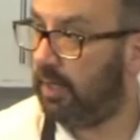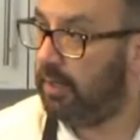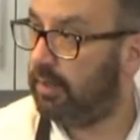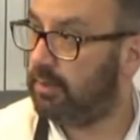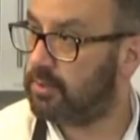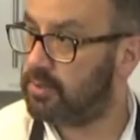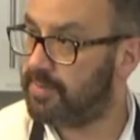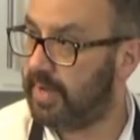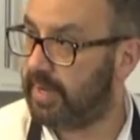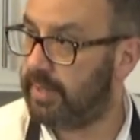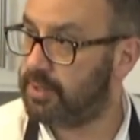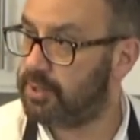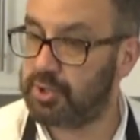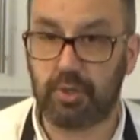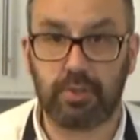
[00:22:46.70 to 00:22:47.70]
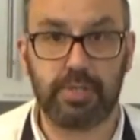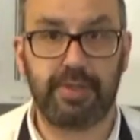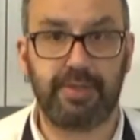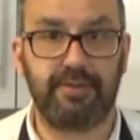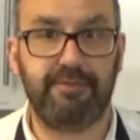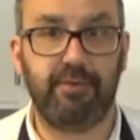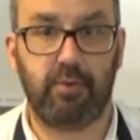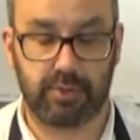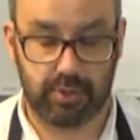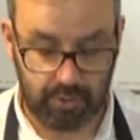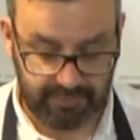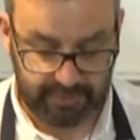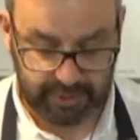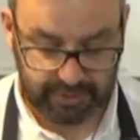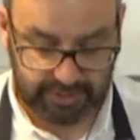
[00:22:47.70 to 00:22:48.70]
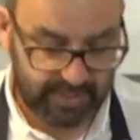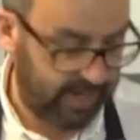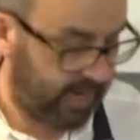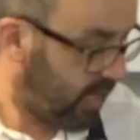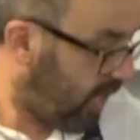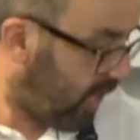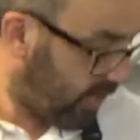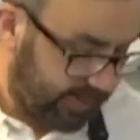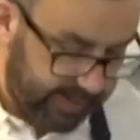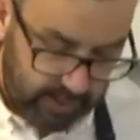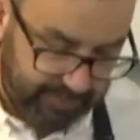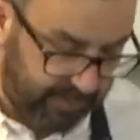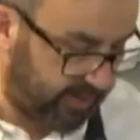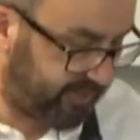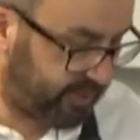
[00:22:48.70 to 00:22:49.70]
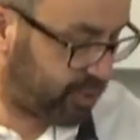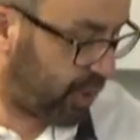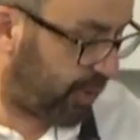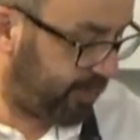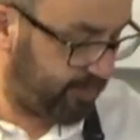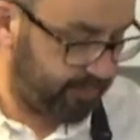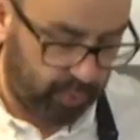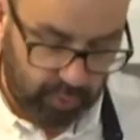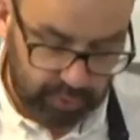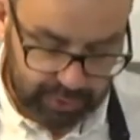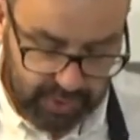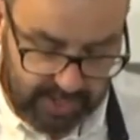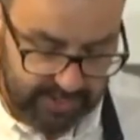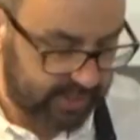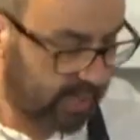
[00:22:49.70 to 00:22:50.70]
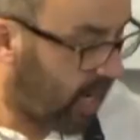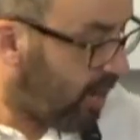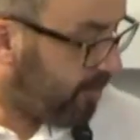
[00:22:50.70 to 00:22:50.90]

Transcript: just making sure nothing falls over just there, a little bit of a chopping board, right?